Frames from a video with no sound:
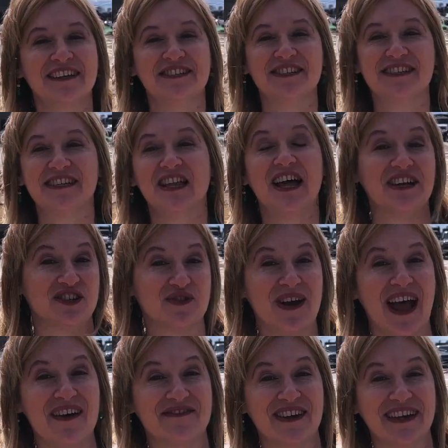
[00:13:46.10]
just a lot of
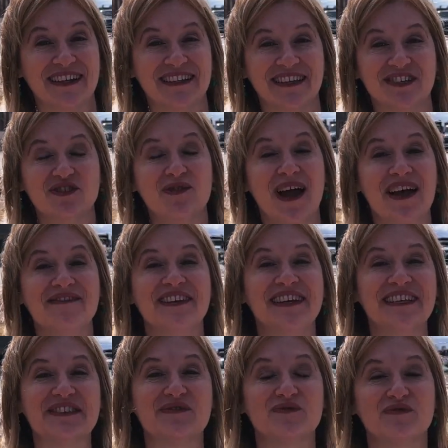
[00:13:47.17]
traffic.
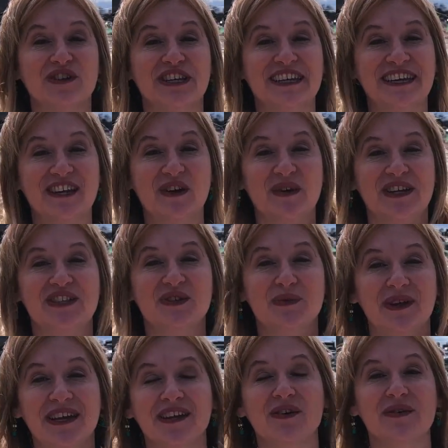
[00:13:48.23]
Traffic is really going
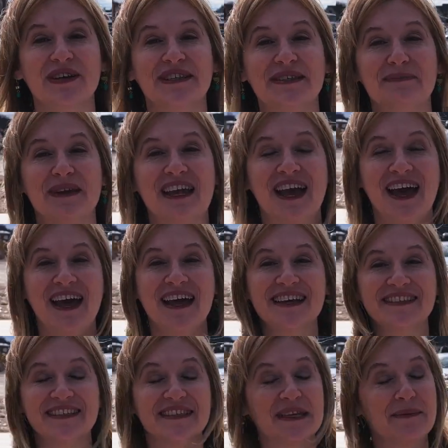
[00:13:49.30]
to increase
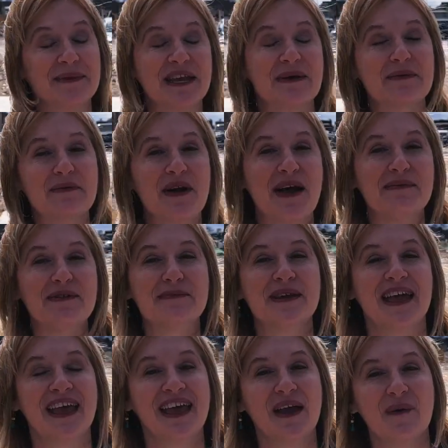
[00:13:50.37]
because it's gonna become a problem.
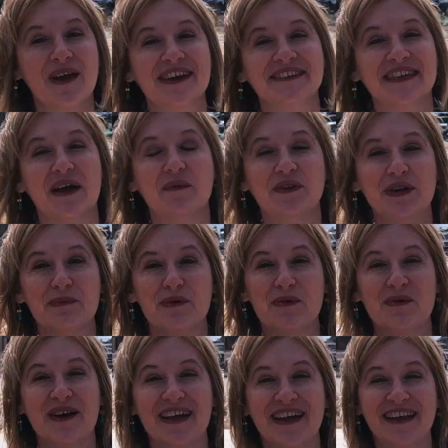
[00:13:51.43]
Why is that? Well,
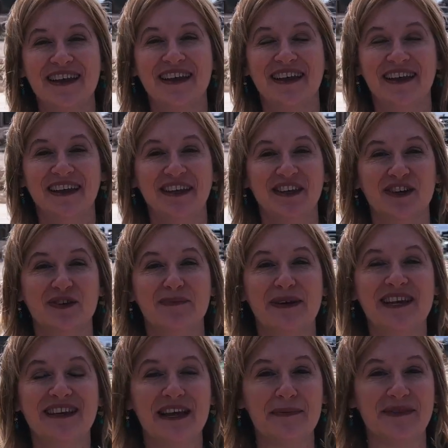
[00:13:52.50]
number one, you're
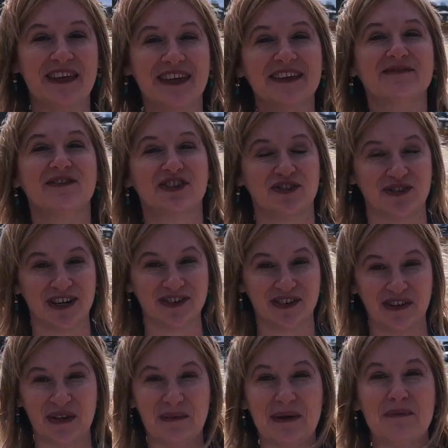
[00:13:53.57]
beating up the
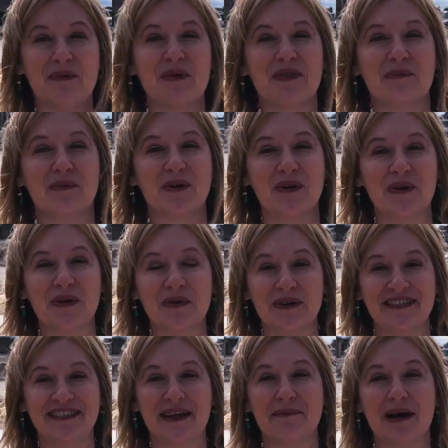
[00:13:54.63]
infrastructure a little bit more. The more you
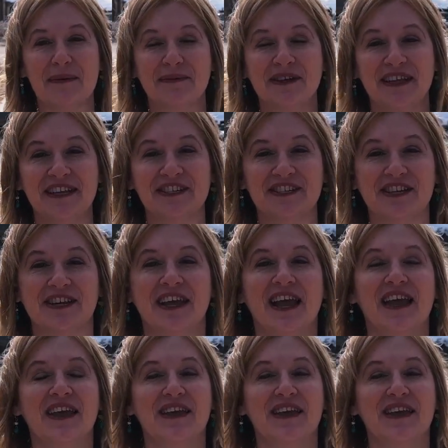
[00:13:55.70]
increase that population,